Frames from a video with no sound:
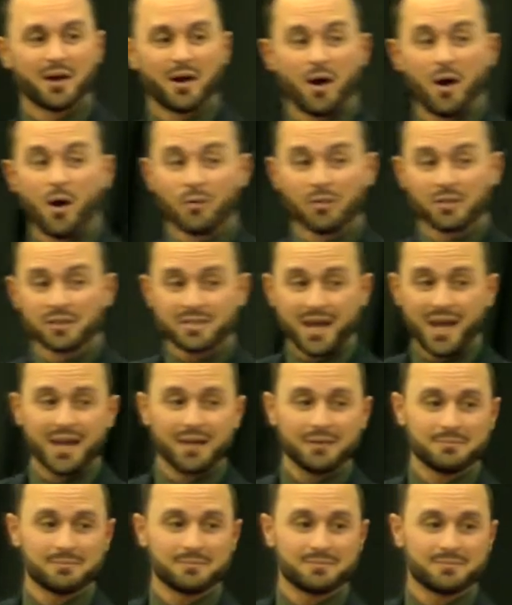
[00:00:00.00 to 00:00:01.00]
all the
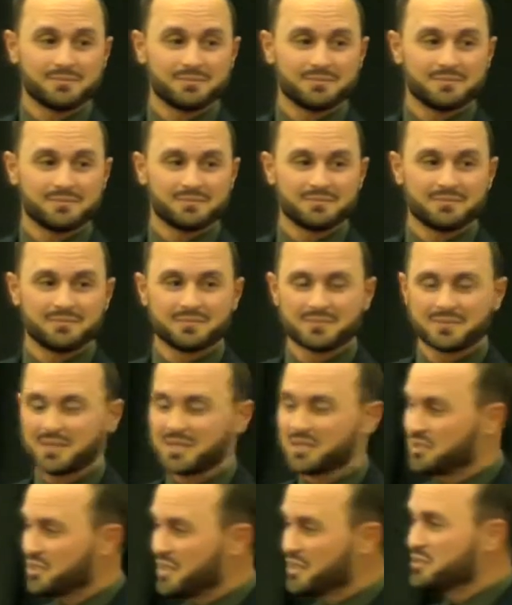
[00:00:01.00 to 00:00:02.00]
time,
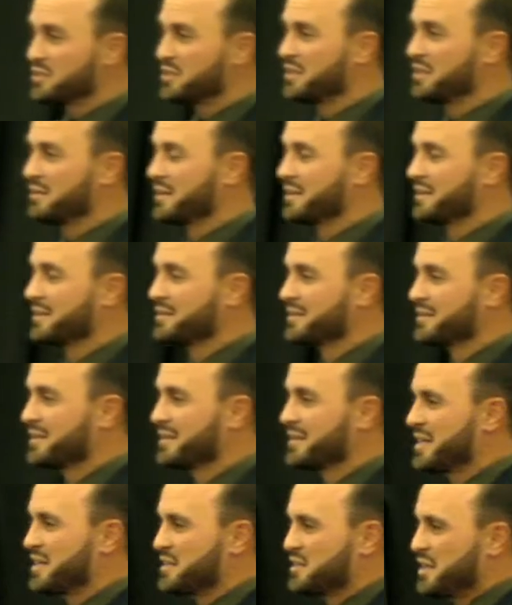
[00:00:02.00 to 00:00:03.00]
consistently,
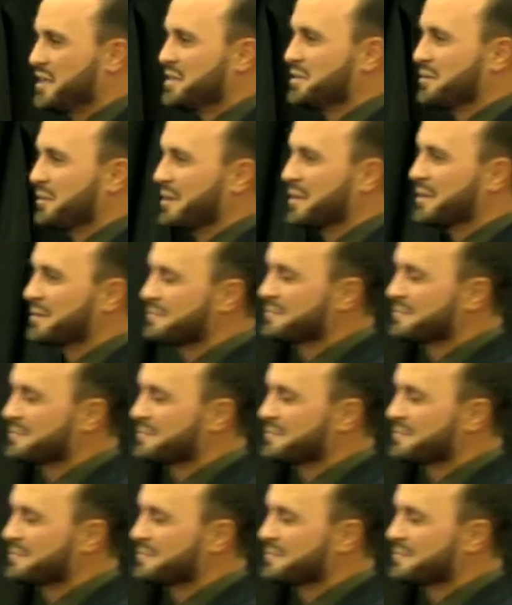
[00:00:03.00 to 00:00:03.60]
continually.